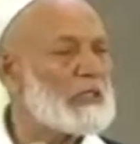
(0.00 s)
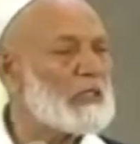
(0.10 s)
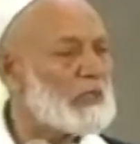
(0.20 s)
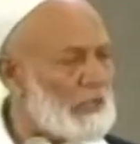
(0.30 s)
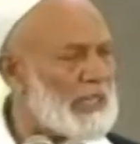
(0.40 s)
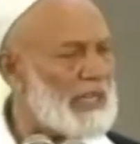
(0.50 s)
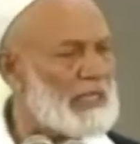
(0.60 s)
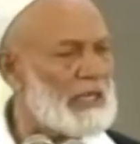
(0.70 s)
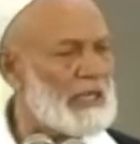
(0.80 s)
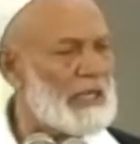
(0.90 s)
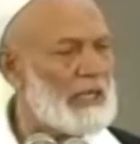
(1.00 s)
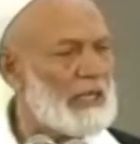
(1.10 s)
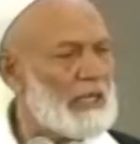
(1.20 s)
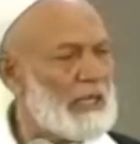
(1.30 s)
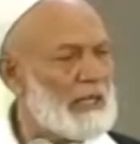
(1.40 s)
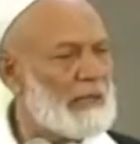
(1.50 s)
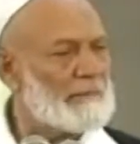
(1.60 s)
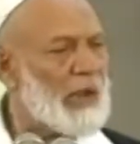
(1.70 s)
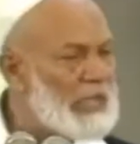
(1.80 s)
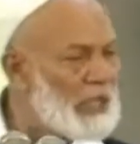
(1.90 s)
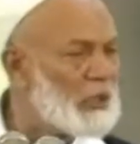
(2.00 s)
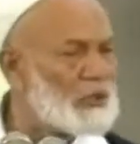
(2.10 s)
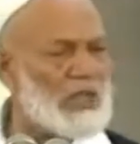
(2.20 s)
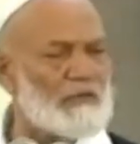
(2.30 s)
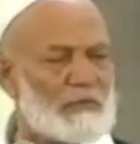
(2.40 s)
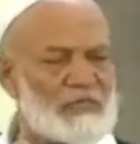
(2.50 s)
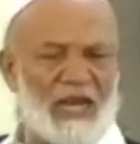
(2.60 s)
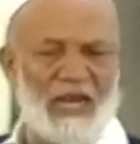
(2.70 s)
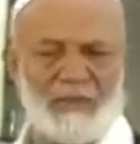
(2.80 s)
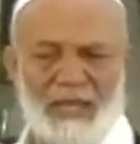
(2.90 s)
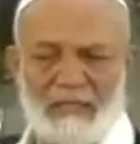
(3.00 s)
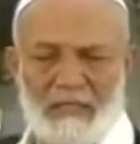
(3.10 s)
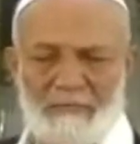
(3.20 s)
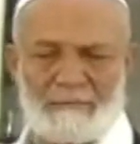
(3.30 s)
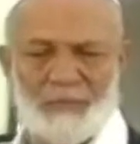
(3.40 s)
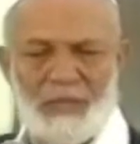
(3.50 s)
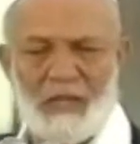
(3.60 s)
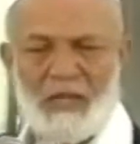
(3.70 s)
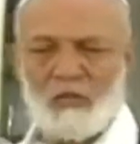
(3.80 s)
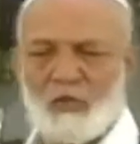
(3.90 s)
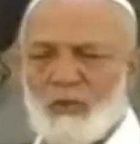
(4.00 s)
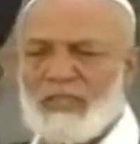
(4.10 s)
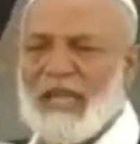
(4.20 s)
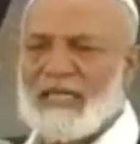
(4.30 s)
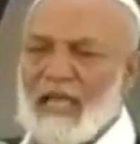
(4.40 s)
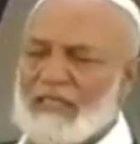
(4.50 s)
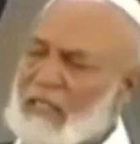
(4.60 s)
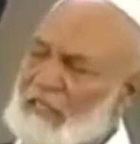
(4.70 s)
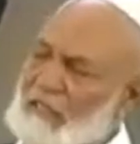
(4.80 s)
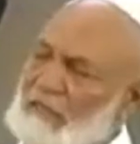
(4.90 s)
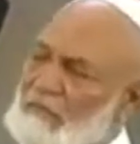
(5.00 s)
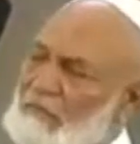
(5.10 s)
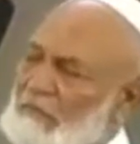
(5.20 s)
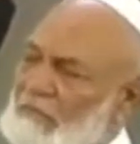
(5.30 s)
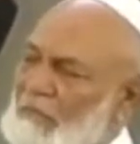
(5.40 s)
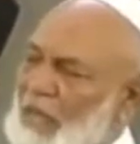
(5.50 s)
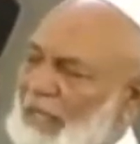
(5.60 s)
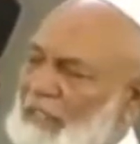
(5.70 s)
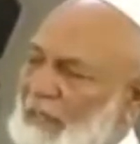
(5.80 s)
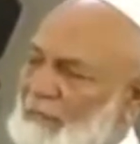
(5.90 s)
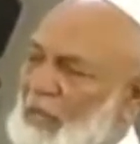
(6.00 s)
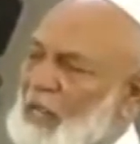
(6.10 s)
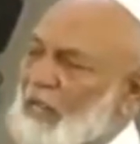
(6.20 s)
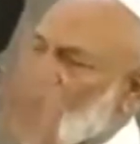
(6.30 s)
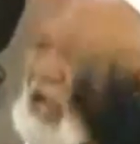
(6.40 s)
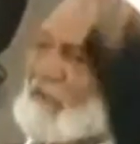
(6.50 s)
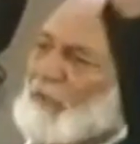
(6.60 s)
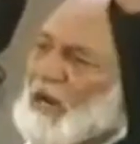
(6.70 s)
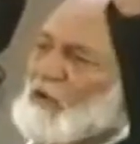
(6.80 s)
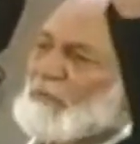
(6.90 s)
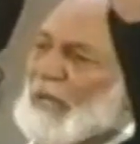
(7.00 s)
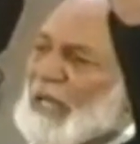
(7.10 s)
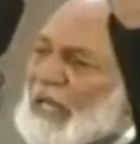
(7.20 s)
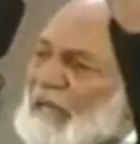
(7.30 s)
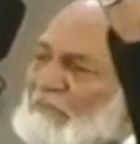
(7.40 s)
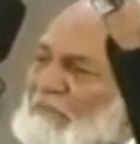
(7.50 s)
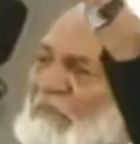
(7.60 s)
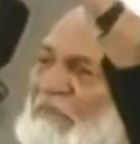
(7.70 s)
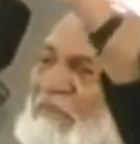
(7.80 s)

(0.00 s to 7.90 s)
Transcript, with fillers: You know that? My heroes are from Jalalabad. So what that guy says, I accept. The guy from Rawalpindi,